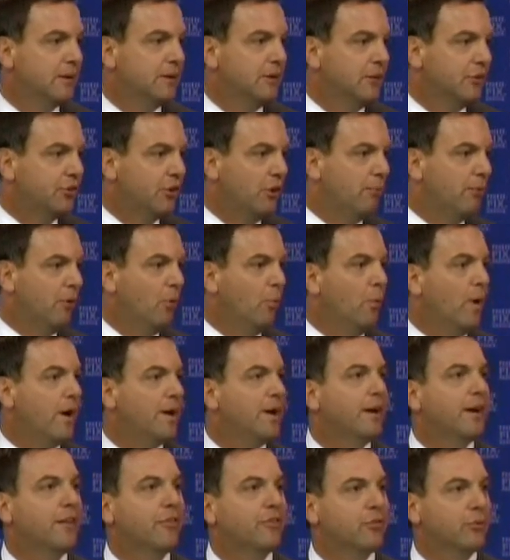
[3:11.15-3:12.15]
So about 1
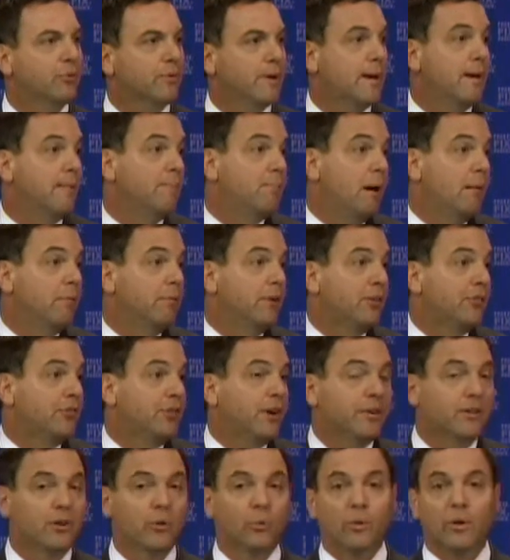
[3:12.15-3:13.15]
out of 3 public
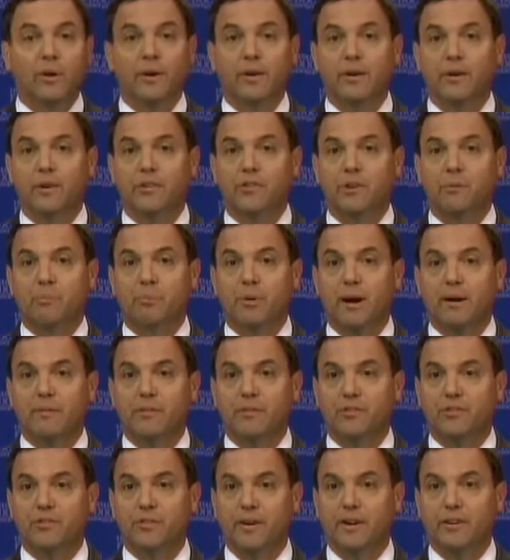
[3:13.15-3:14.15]
sector workers in the
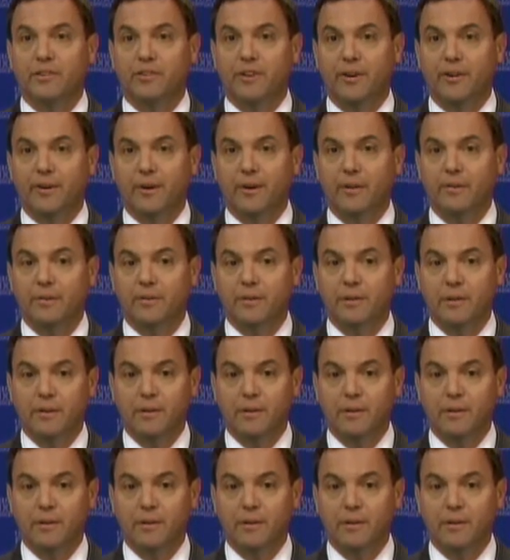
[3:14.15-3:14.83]
province of Ontario